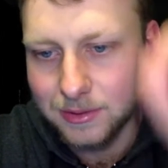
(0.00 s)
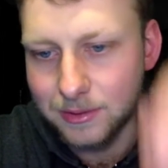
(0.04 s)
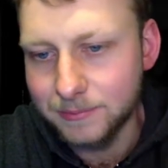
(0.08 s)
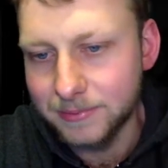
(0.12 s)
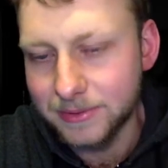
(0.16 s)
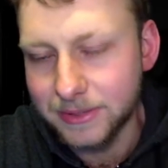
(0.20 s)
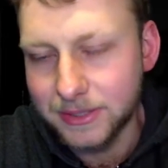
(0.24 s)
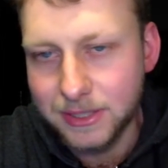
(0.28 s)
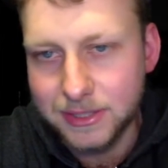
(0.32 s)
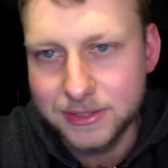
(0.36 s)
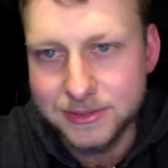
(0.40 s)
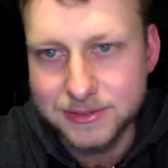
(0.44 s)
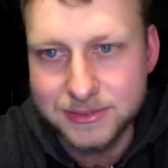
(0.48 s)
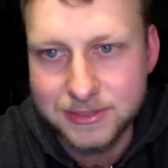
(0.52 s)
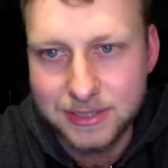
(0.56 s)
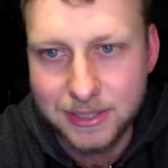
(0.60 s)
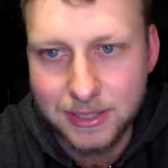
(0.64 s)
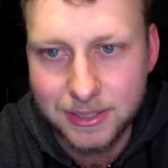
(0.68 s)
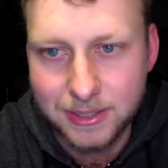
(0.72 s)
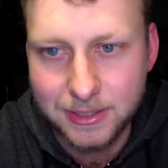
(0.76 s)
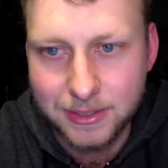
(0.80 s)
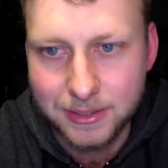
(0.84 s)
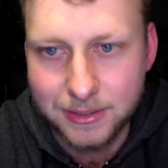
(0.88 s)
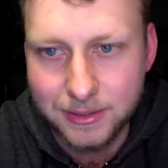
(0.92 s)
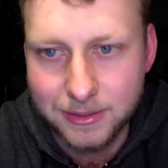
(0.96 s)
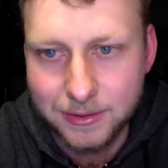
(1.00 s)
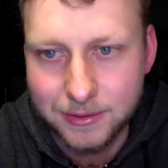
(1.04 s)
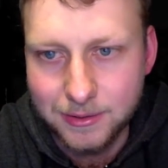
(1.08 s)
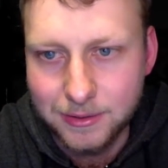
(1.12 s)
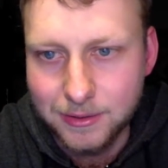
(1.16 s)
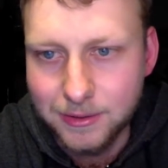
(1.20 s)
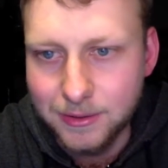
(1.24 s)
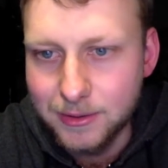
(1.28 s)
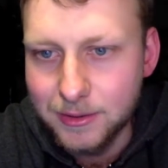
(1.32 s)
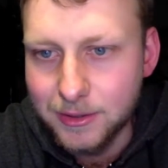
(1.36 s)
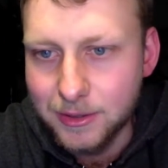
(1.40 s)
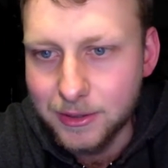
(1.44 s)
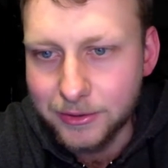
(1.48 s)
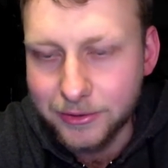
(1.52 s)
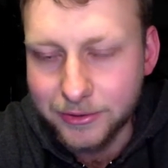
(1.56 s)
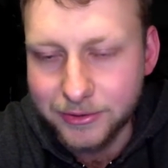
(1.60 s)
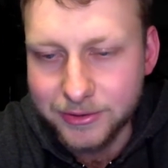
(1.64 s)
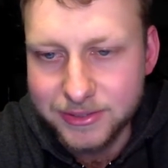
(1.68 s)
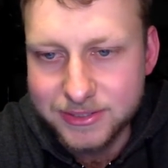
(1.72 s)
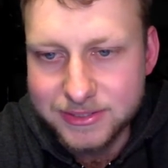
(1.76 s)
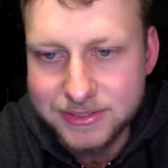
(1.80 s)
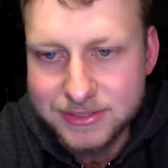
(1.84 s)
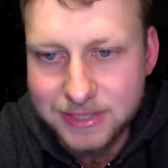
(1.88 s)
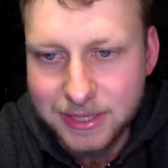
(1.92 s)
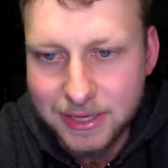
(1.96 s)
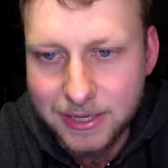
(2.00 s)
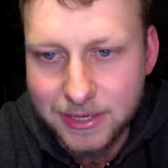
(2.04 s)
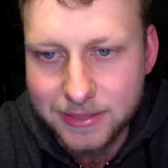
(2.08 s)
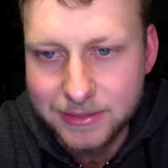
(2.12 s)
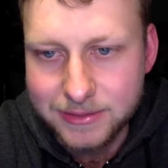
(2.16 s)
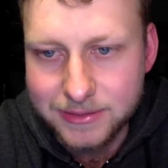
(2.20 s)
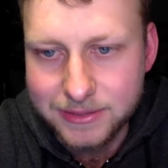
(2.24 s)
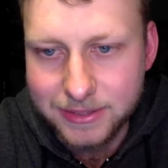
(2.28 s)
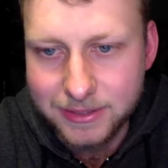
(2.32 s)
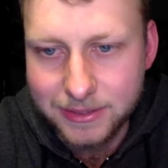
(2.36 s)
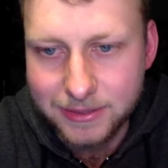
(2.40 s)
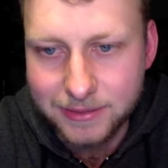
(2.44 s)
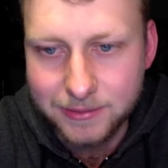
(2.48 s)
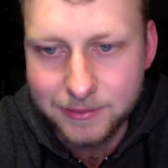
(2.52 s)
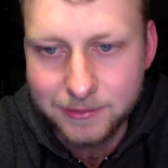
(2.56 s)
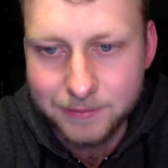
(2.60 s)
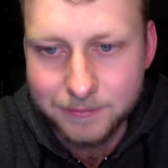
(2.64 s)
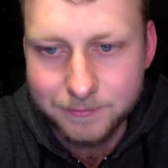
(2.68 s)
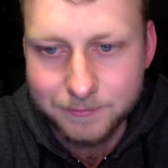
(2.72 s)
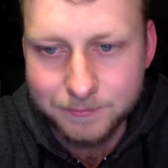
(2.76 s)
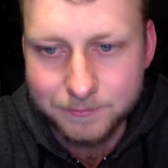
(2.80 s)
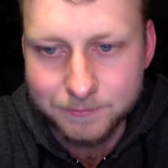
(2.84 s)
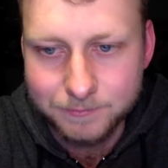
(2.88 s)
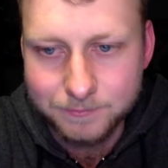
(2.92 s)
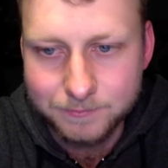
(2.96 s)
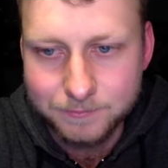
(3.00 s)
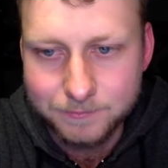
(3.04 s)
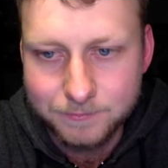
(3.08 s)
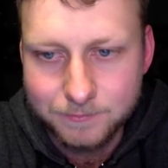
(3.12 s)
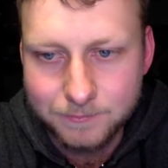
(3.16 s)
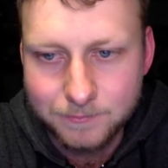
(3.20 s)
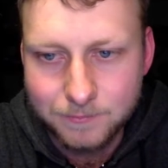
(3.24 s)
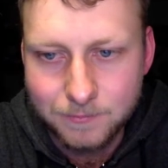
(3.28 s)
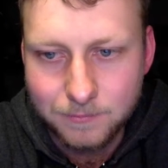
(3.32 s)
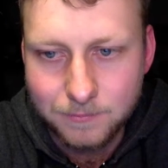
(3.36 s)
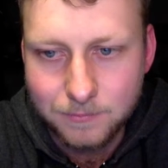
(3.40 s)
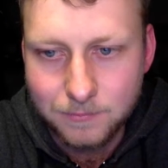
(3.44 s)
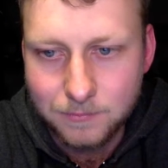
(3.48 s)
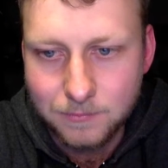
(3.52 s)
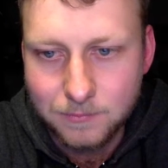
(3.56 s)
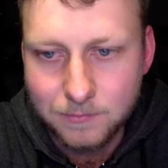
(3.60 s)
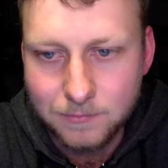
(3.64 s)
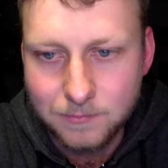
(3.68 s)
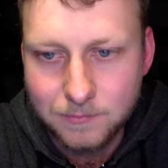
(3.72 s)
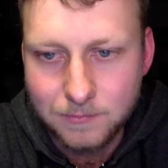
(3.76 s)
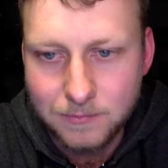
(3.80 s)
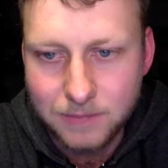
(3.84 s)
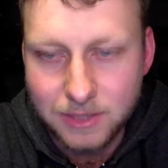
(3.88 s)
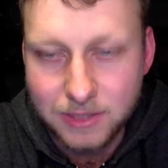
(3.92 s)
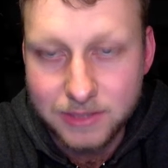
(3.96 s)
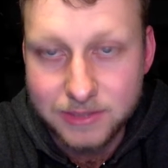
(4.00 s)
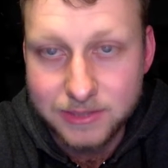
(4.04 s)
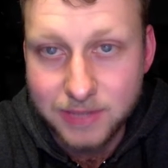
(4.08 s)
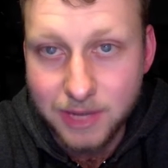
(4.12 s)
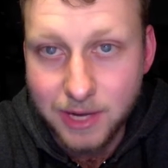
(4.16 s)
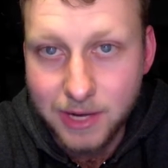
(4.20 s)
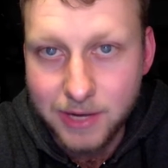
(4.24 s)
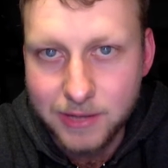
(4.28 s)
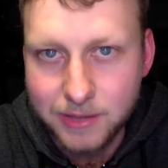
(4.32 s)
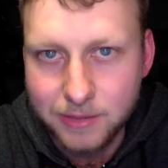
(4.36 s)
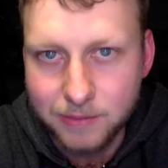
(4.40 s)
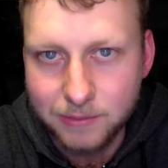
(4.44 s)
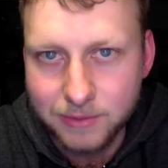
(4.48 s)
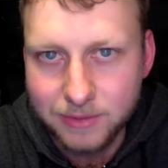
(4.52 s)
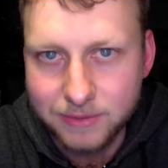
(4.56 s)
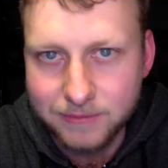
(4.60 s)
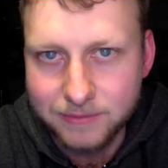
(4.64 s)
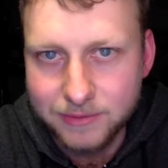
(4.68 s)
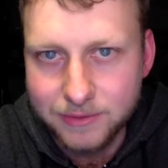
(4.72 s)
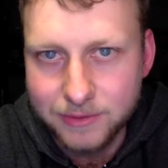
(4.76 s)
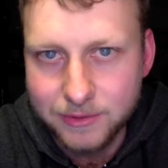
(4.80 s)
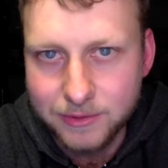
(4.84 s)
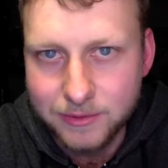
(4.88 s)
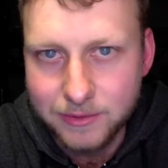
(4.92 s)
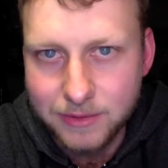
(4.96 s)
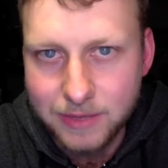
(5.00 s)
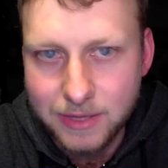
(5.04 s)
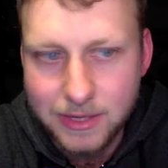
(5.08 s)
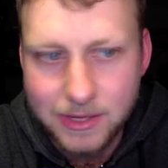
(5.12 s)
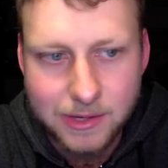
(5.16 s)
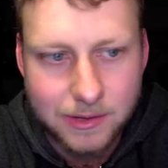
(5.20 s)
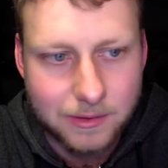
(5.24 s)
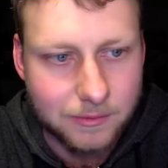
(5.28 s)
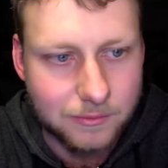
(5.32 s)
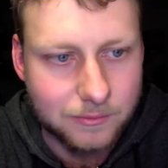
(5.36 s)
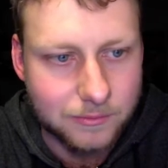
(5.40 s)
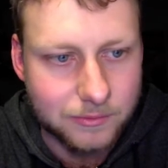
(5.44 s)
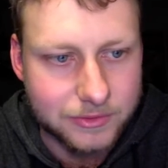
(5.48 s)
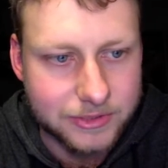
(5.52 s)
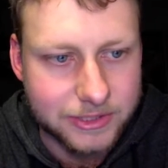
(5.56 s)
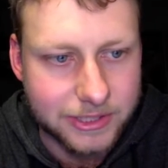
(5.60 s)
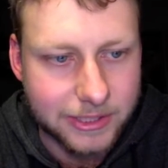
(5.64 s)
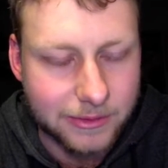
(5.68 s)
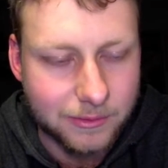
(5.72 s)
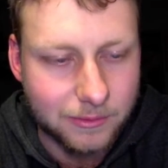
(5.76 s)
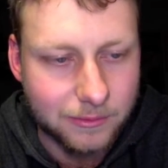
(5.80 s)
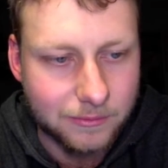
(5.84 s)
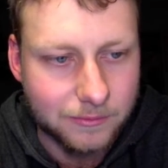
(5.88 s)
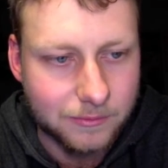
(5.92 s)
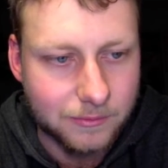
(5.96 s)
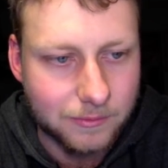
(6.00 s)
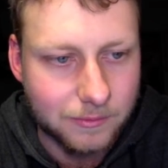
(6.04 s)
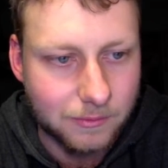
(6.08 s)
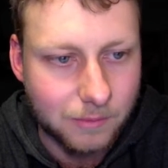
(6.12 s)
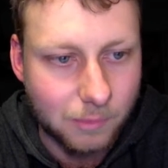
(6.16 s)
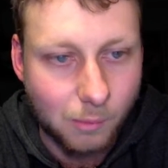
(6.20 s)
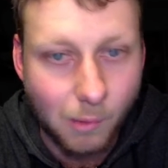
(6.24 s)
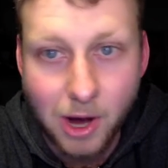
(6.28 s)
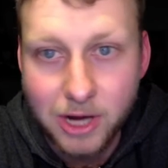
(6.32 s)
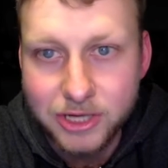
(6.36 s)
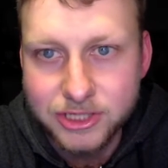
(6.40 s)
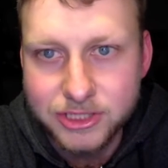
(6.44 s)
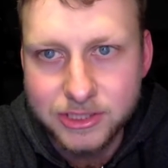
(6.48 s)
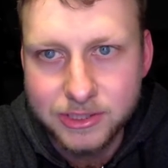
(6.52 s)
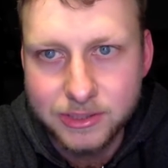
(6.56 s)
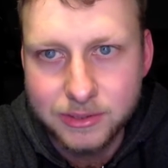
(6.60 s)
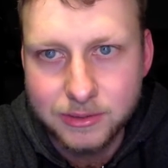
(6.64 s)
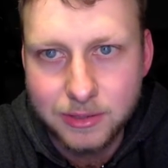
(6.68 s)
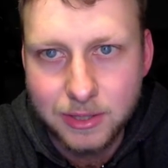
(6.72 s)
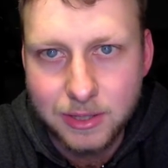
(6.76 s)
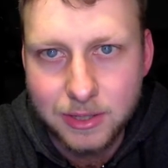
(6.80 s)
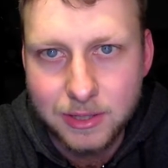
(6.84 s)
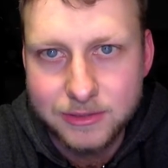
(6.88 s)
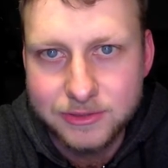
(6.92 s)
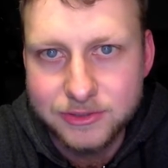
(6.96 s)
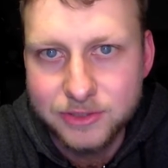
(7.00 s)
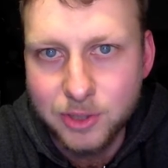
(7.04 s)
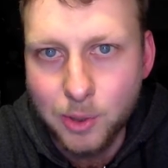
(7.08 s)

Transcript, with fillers: because uh, Curtis and um, and Dinah, whenever they uh, were taking over or watching uh,